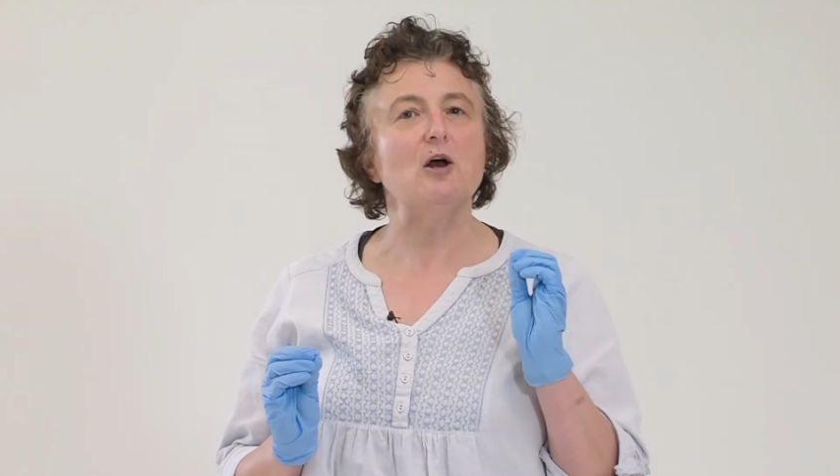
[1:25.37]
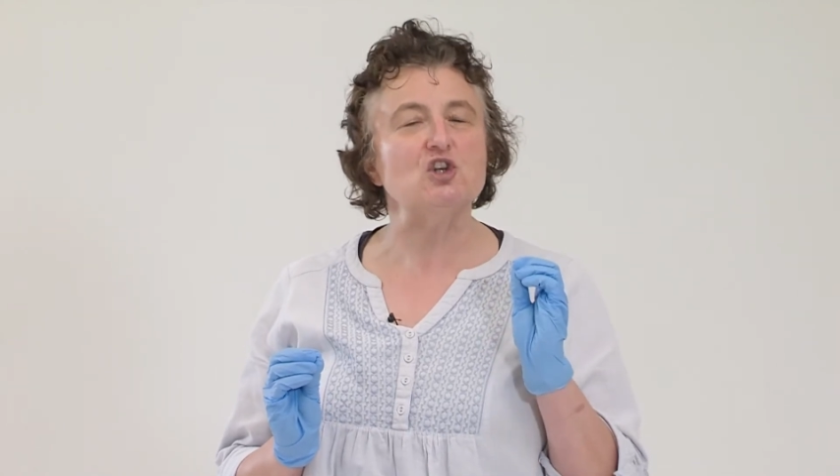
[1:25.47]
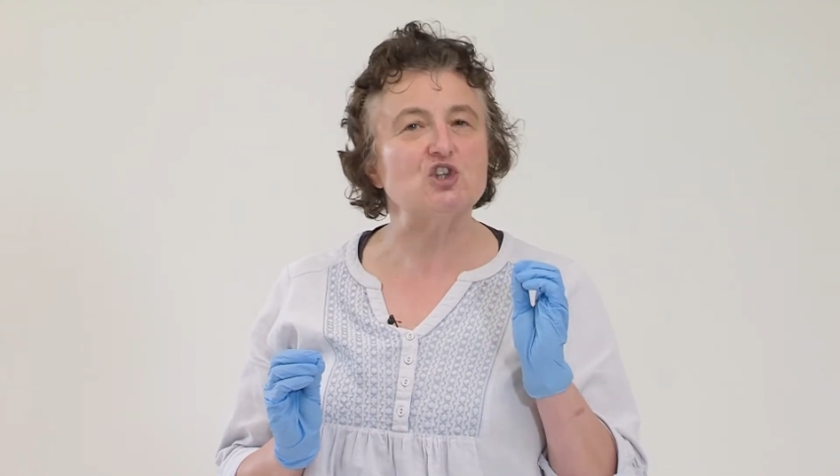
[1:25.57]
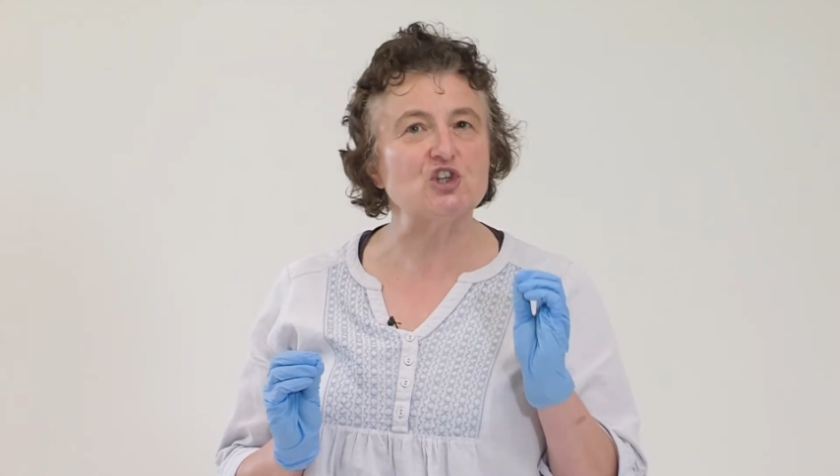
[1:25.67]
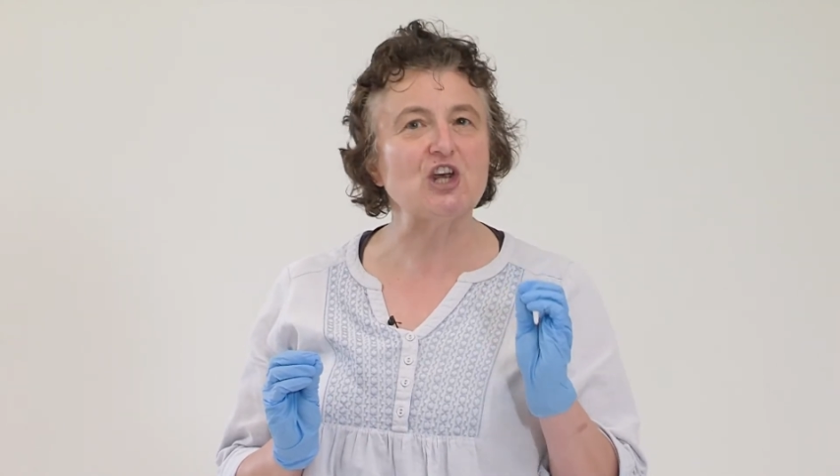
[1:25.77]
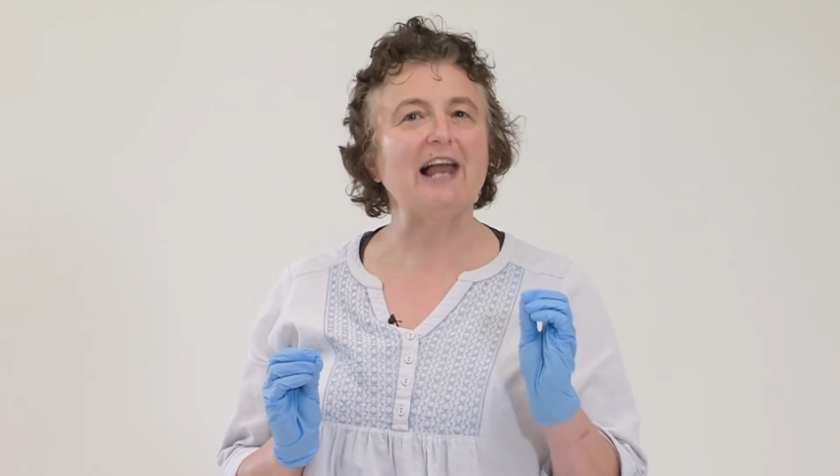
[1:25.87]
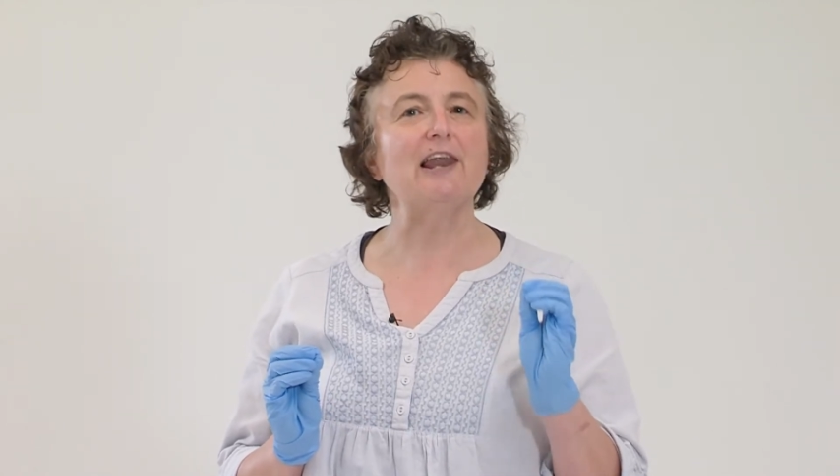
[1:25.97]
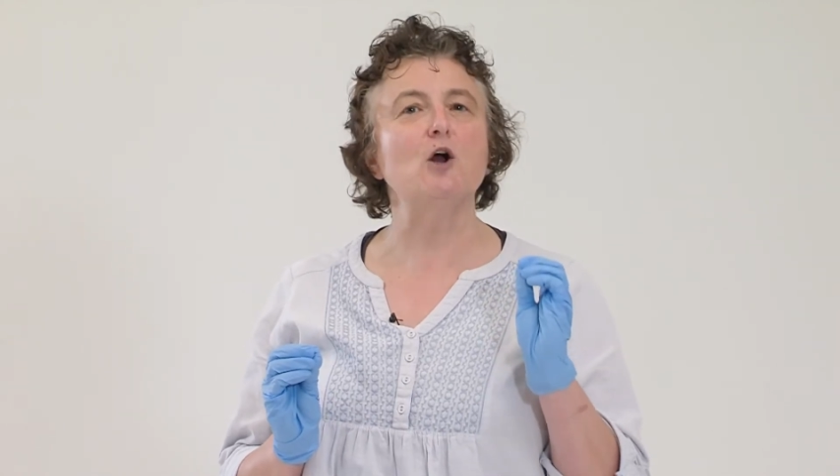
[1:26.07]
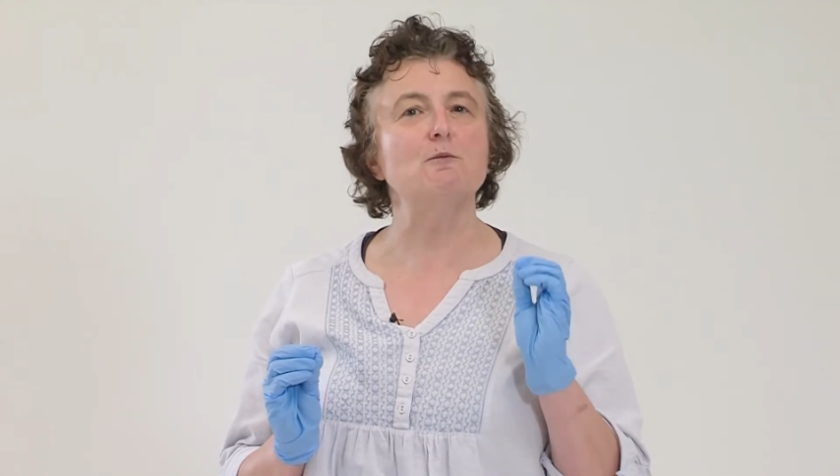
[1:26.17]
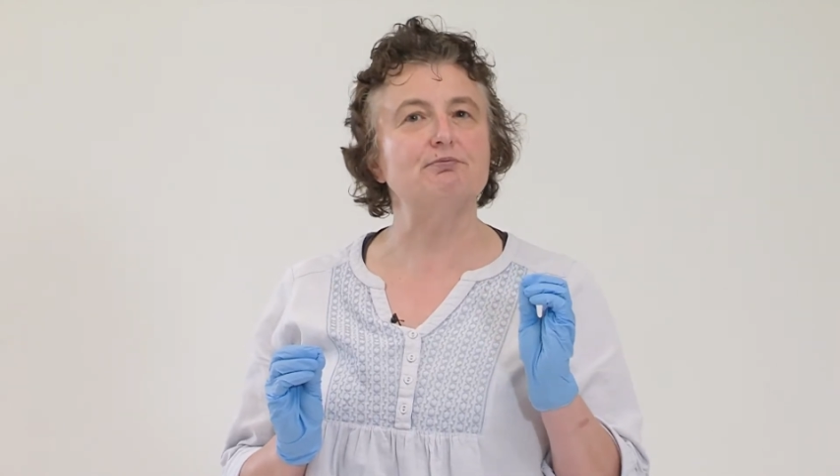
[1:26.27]

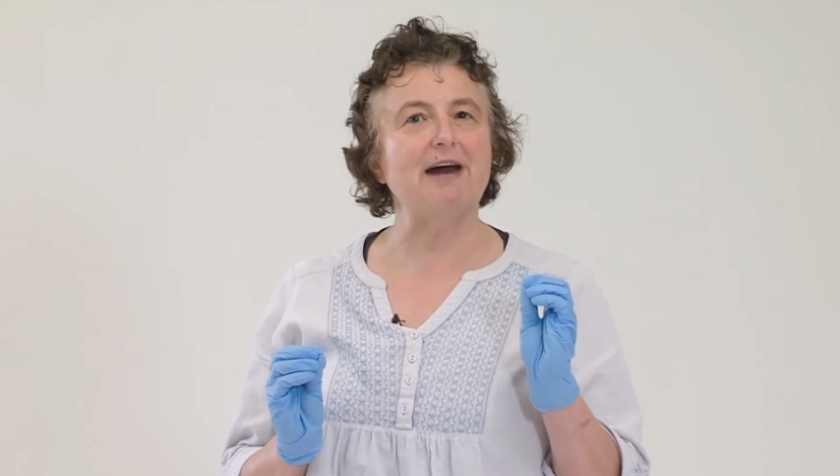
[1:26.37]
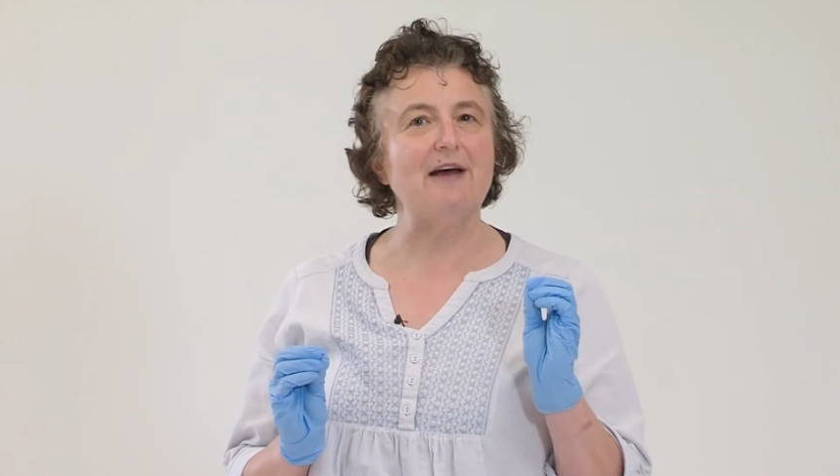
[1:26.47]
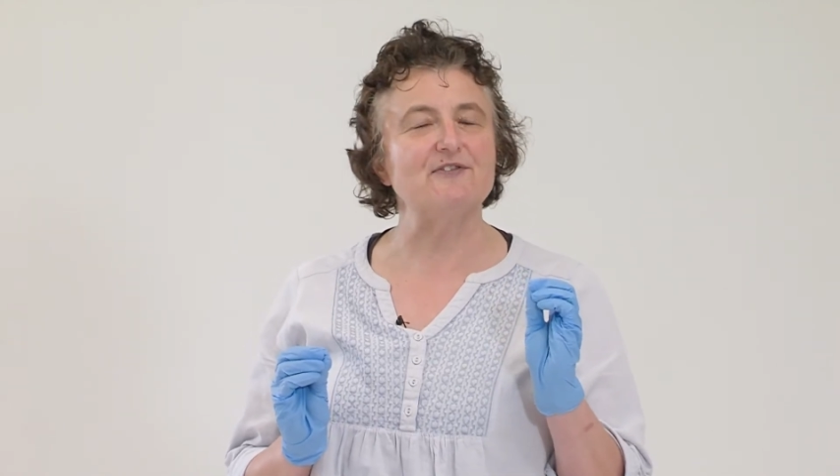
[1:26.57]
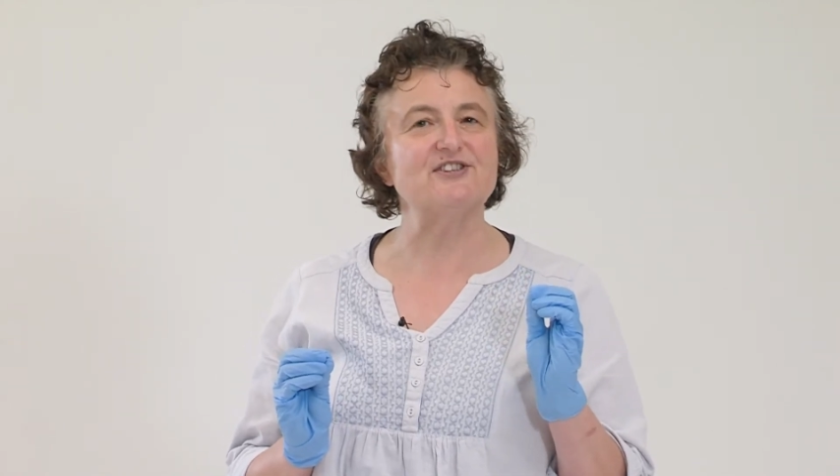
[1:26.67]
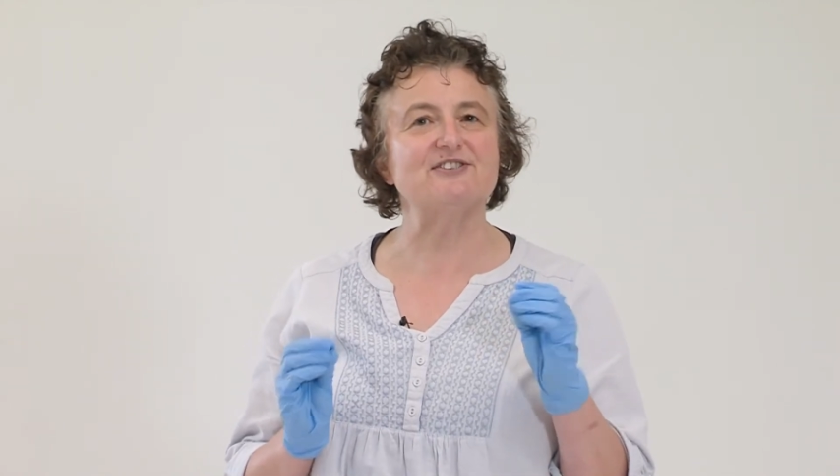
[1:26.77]
shallow breaths.